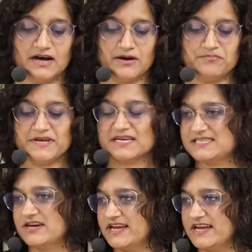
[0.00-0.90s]
picks
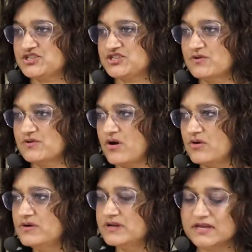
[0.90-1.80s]
out H2O
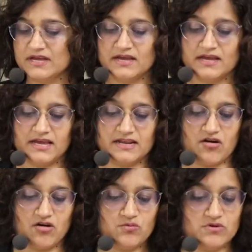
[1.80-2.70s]
in our
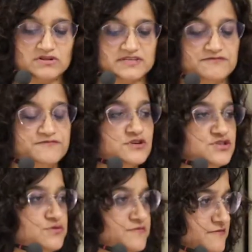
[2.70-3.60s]
world in virtue
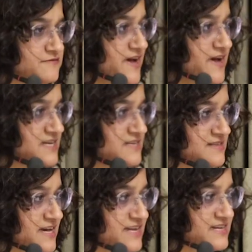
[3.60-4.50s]
of the fact
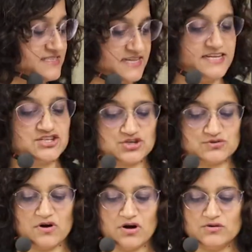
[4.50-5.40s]
that it's
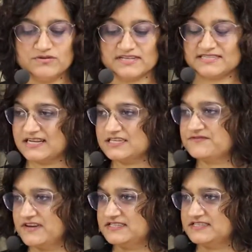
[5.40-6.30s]
H2O that
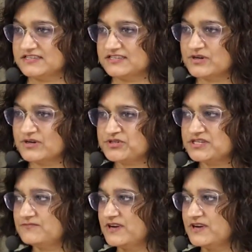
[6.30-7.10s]
satisfies the description, right?